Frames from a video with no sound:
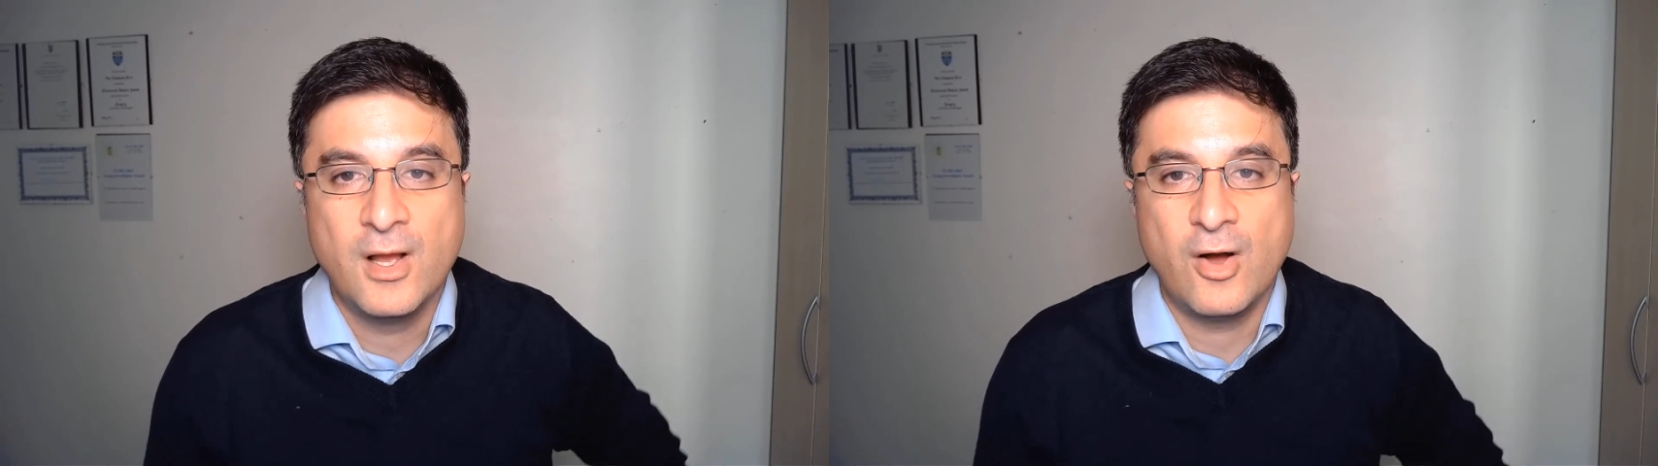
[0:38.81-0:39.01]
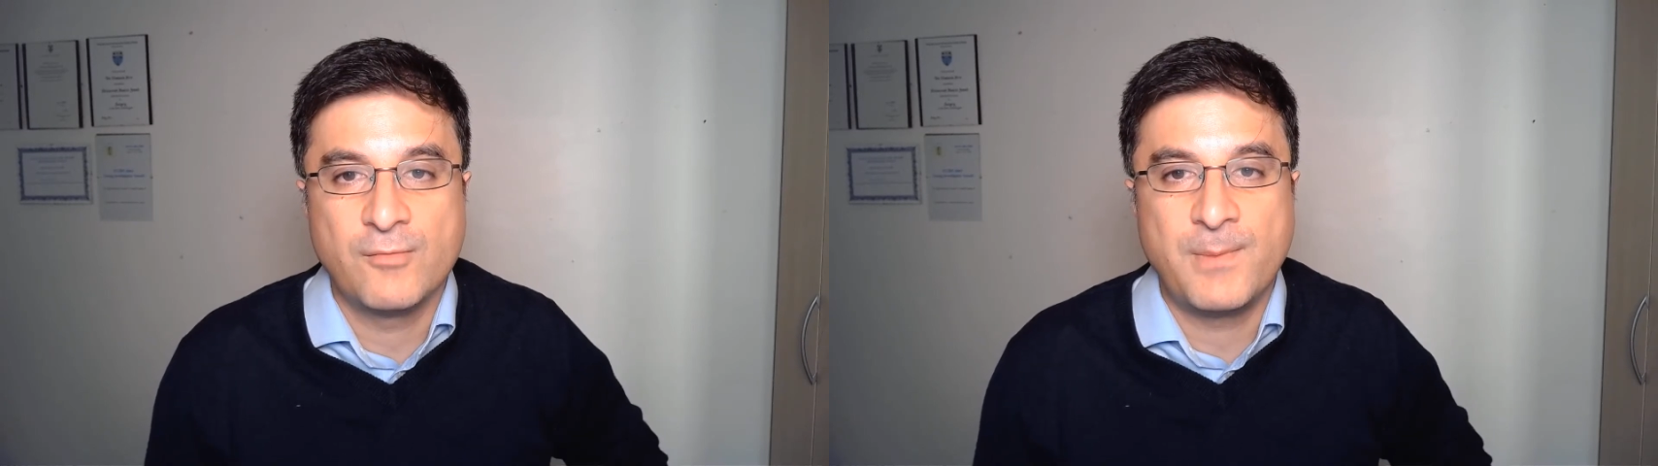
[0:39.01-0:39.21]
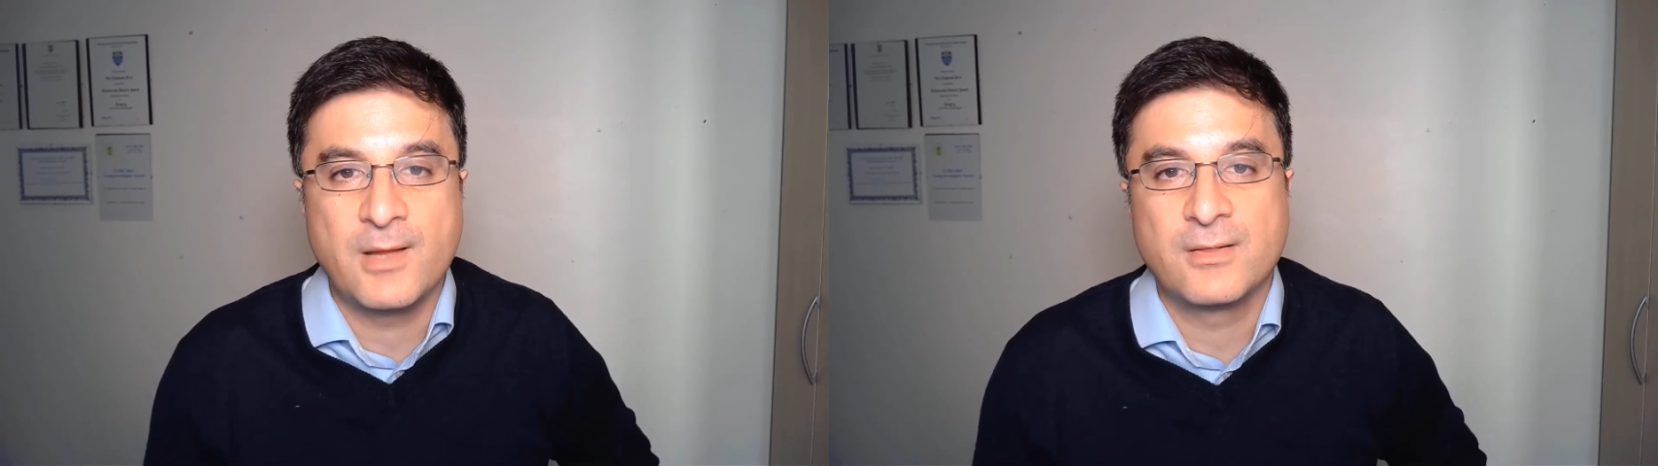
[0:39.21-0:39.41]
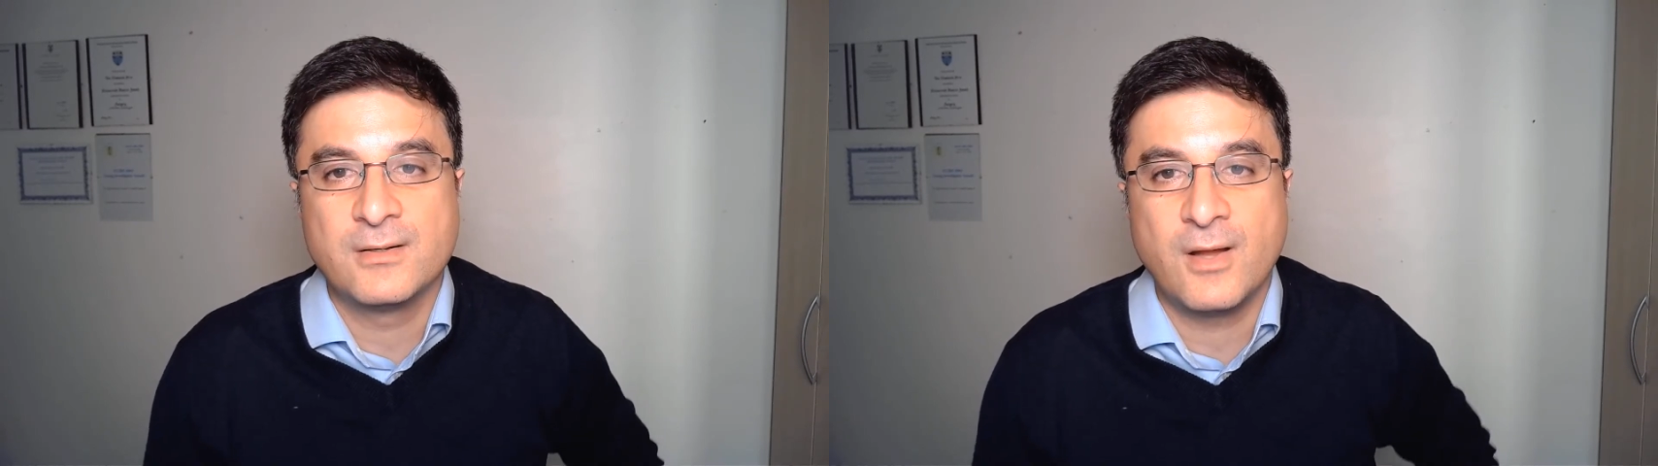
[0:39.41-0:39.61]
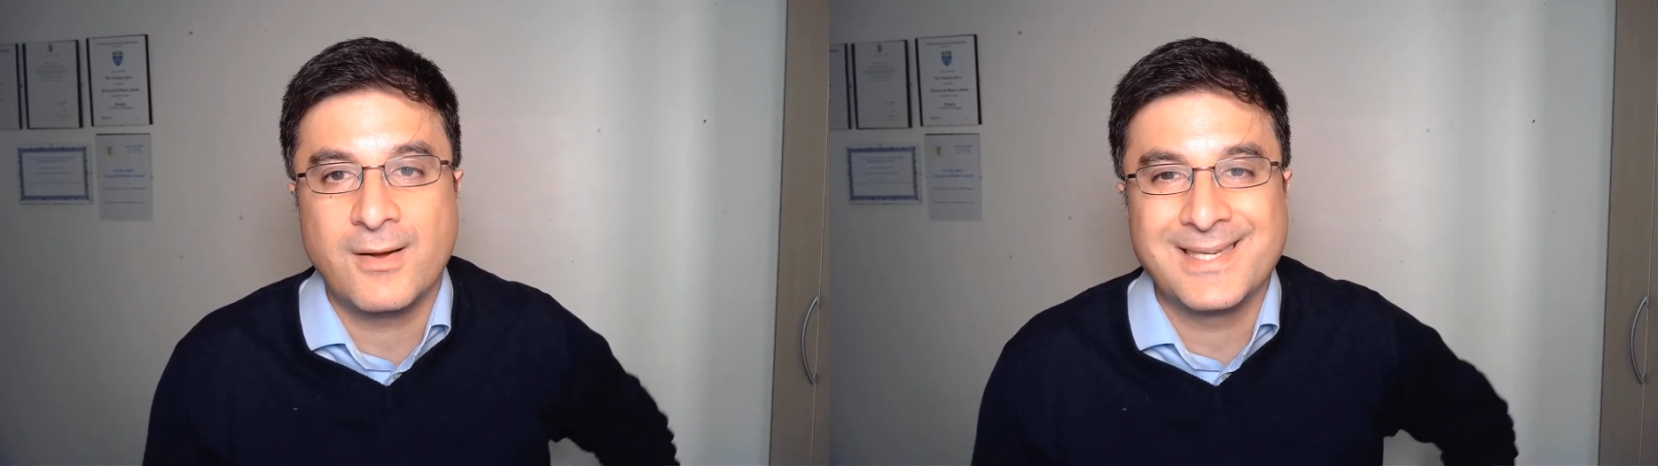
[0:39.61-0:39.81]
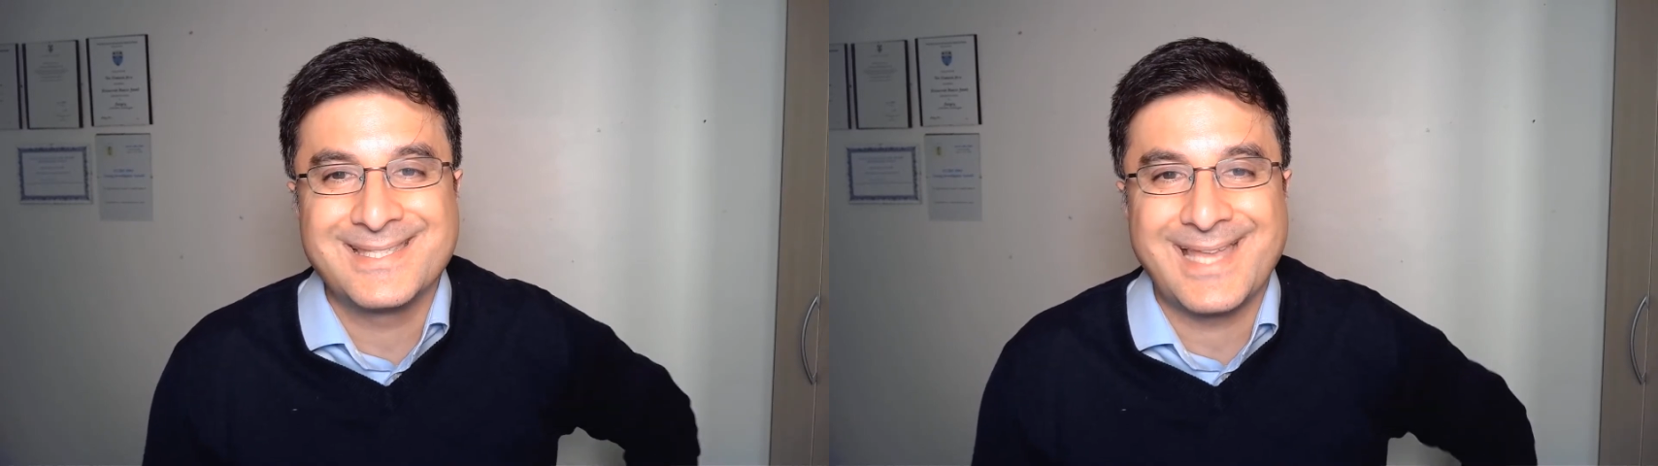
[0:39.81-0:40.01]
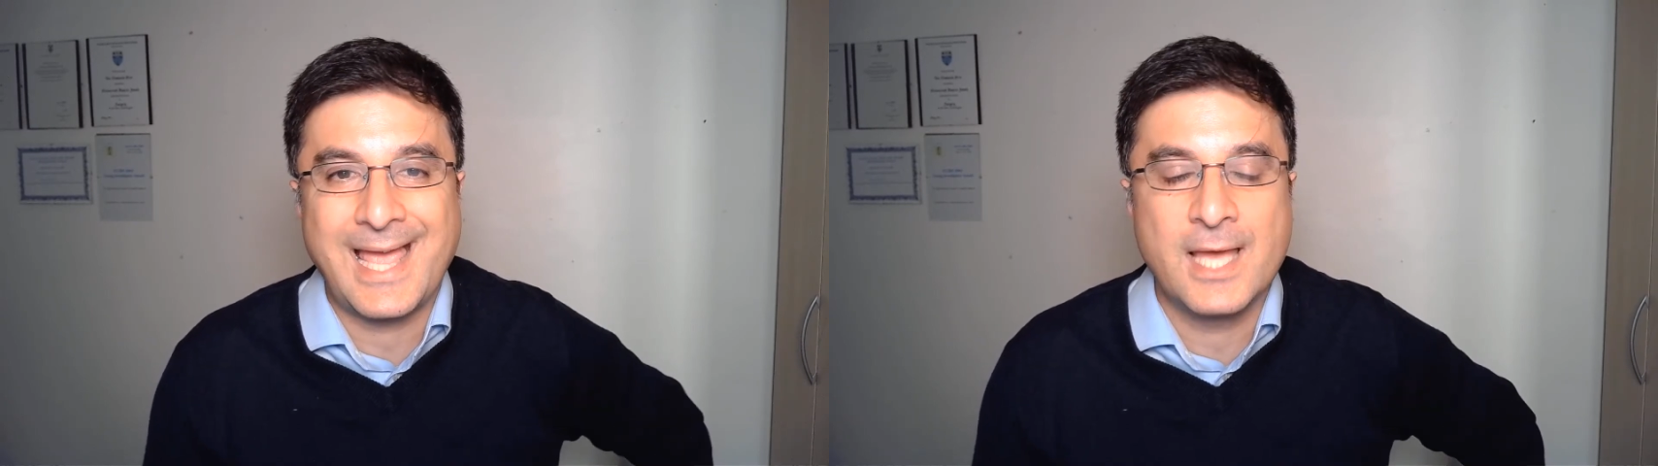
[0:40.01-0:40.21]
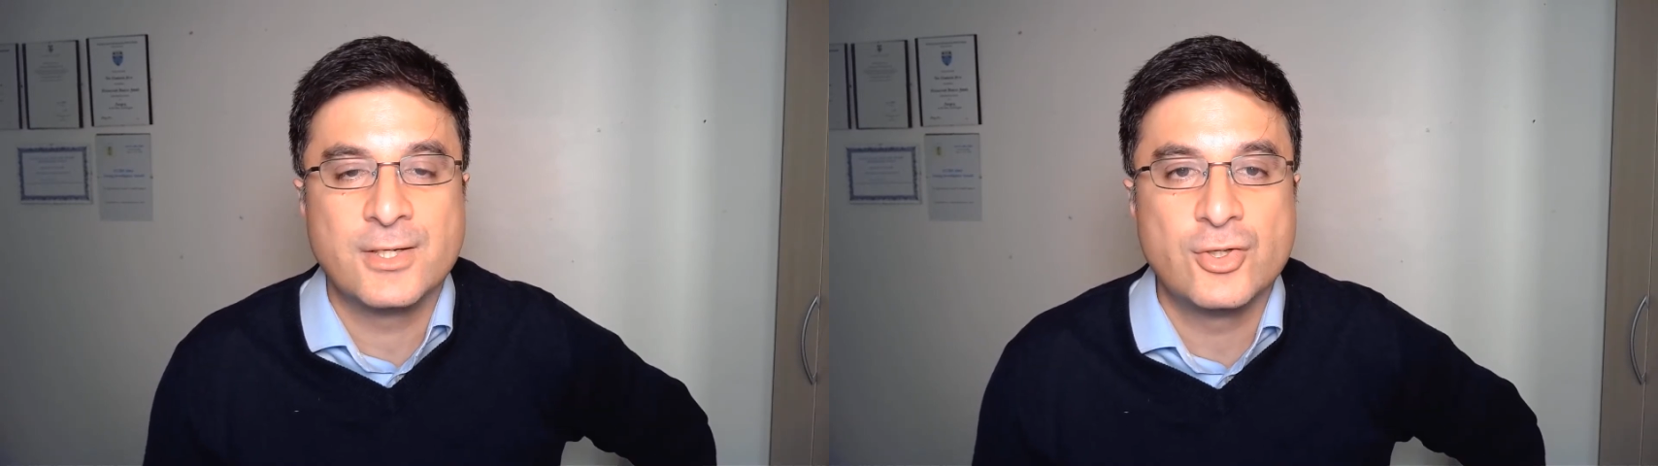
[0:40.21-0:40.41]
of both NICE
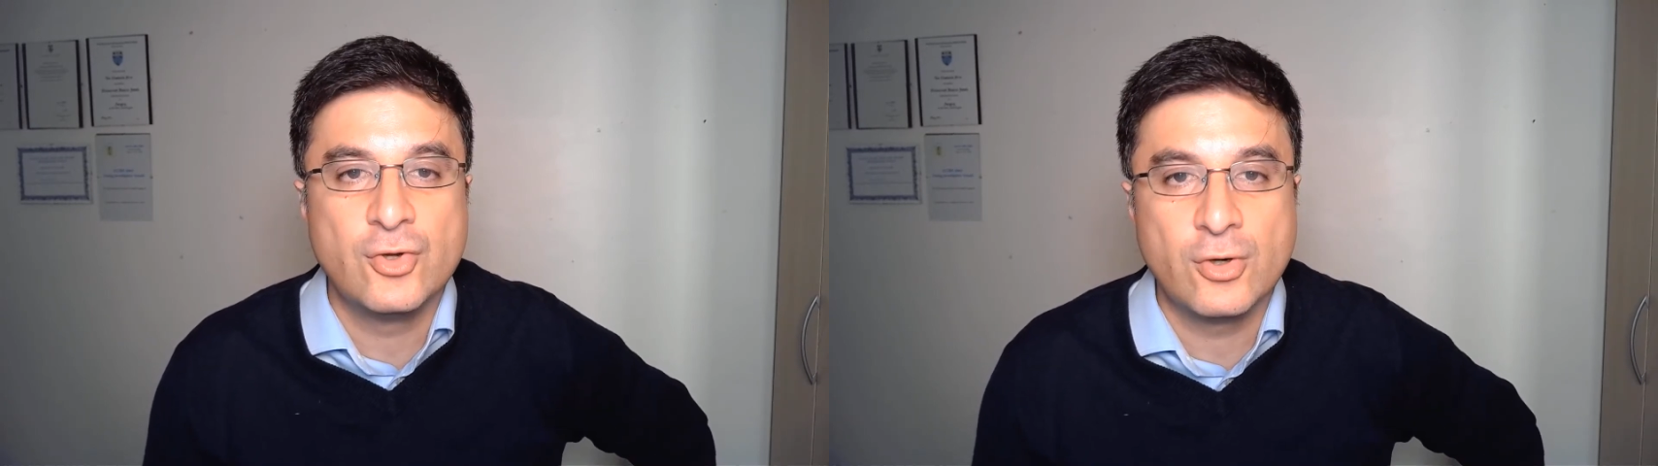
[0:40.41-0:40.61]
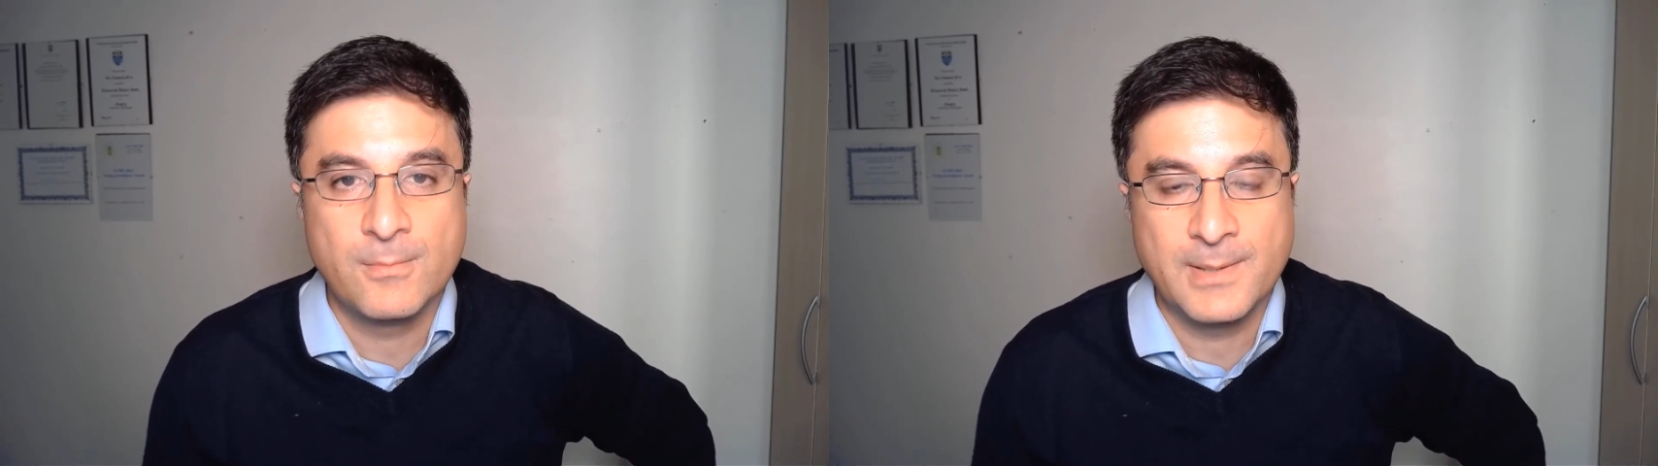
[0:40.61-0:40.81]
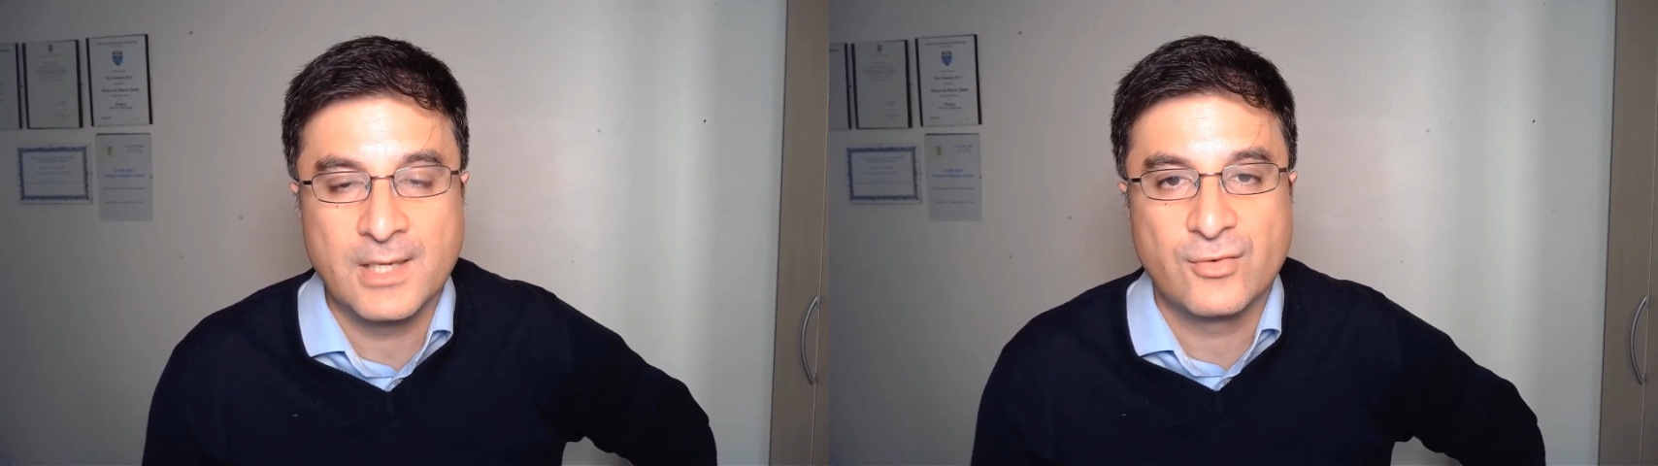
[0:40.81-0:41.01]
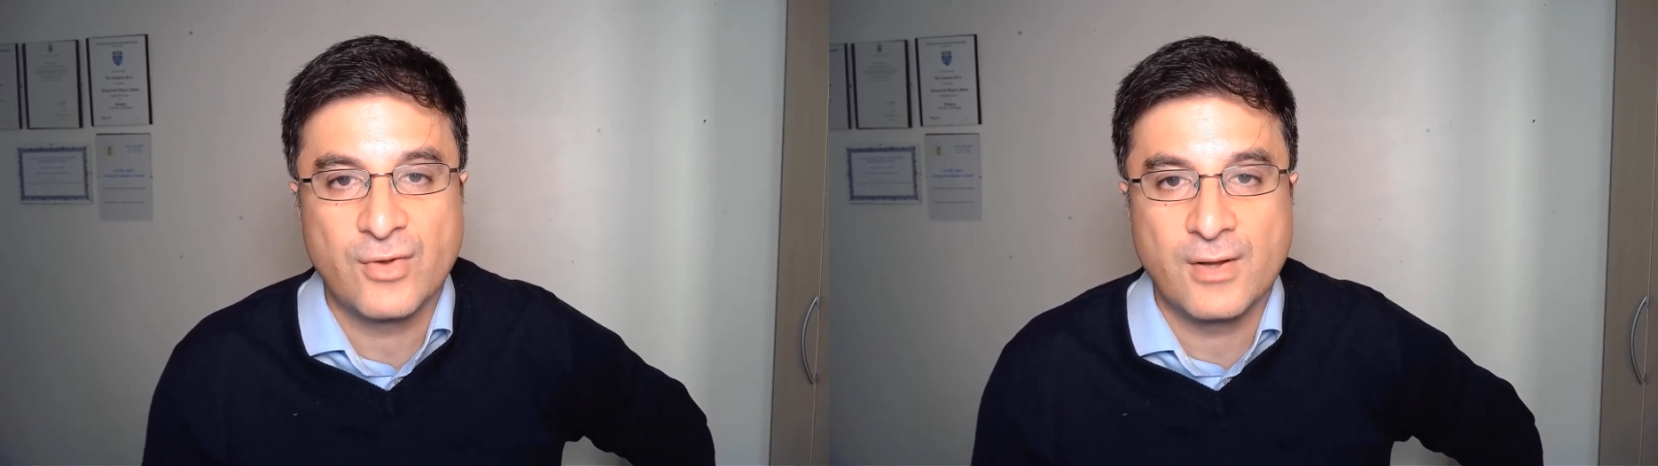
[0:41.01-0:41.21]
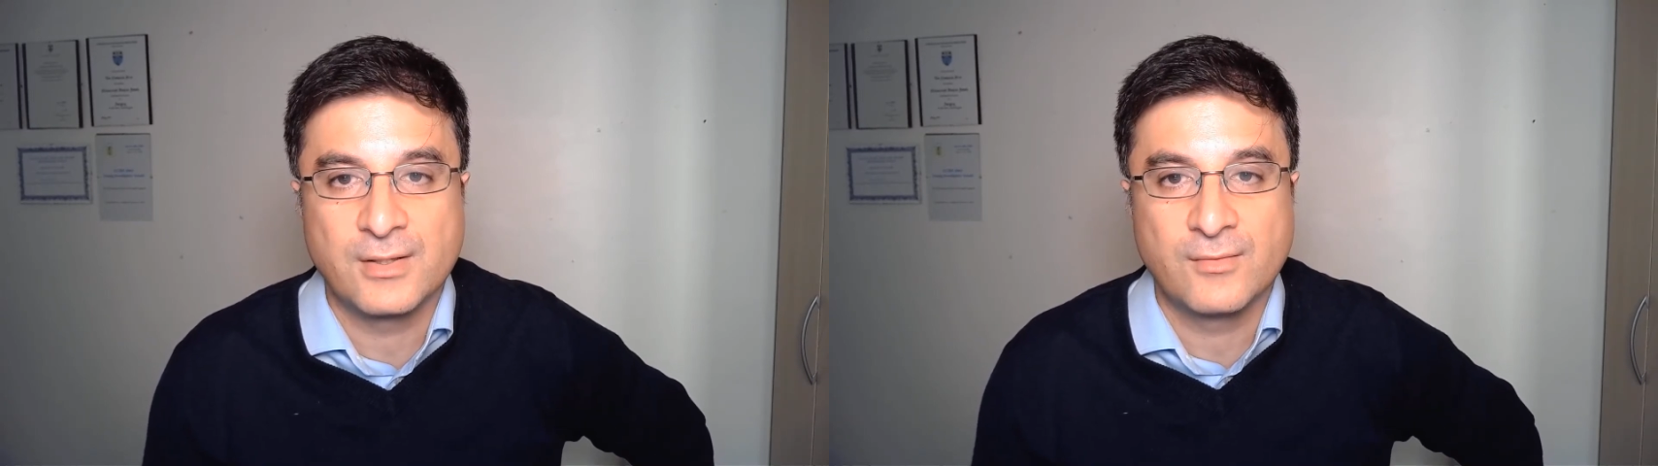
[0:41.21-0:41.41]
and European Society